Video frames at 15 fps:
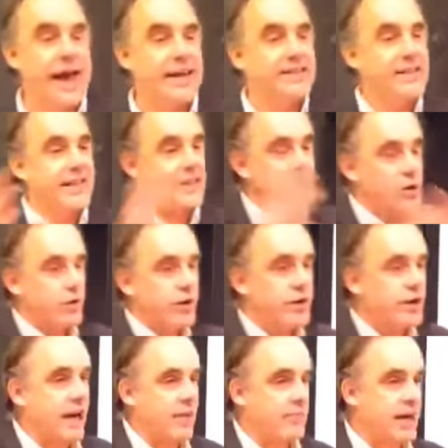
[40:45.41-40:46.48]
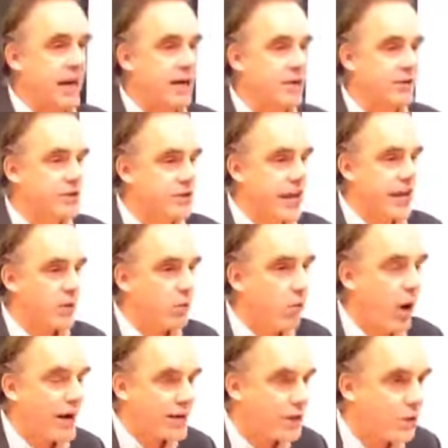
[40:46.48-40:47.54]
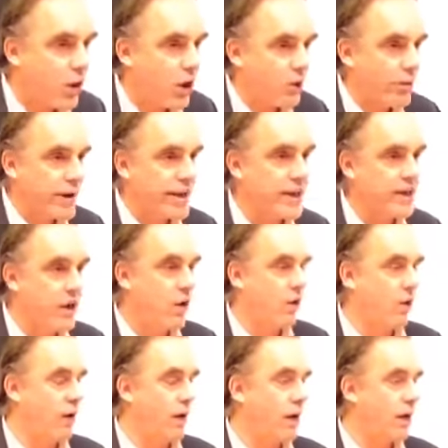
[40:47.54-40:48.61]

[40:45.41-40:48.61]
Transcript: is that you can come to understand what you already know.